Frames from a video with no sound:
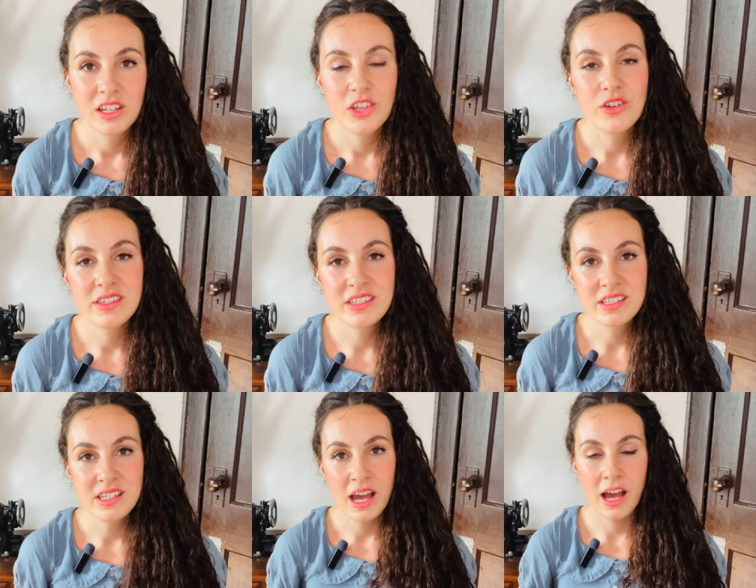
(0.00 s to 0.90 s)
you can
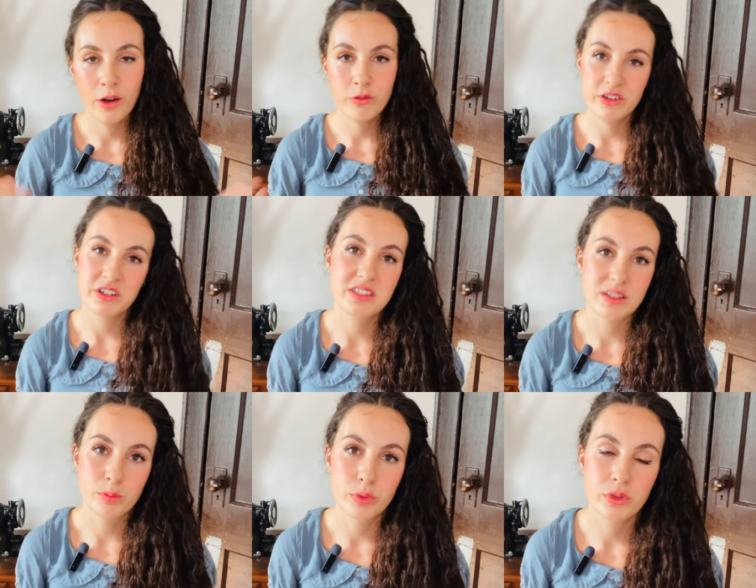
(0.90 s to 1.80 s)
see how very
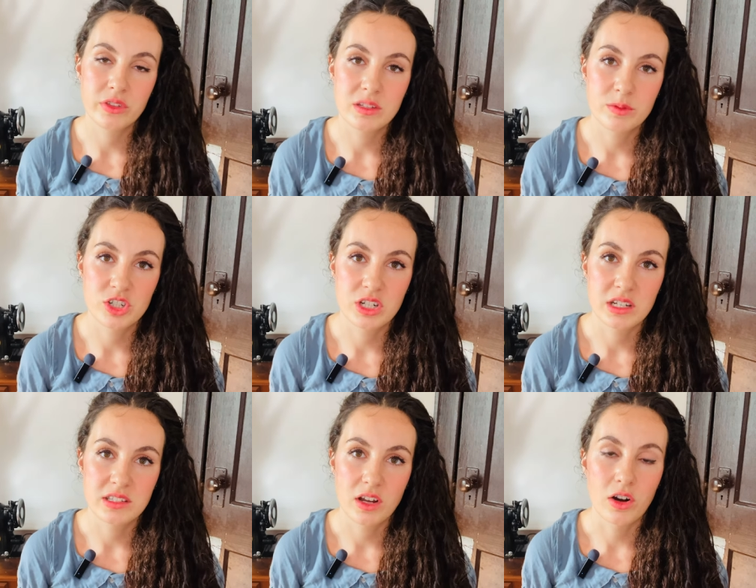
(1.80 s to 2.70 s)
simple these
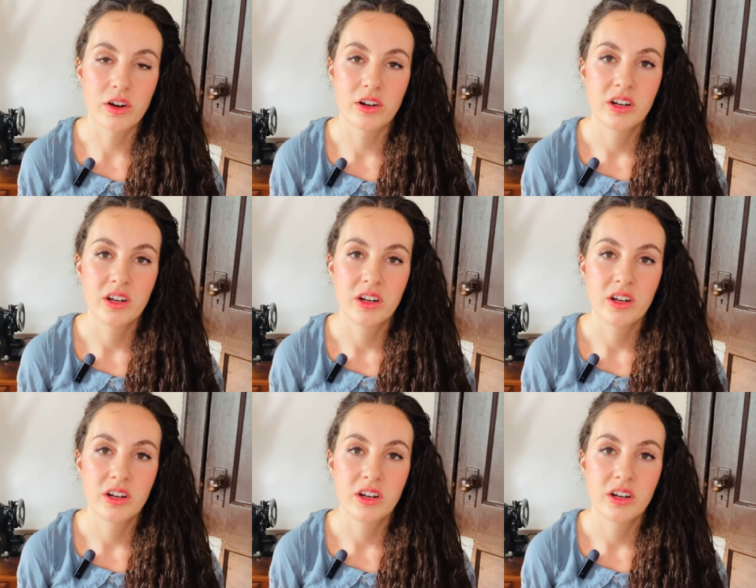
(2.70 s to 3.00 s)
machines are.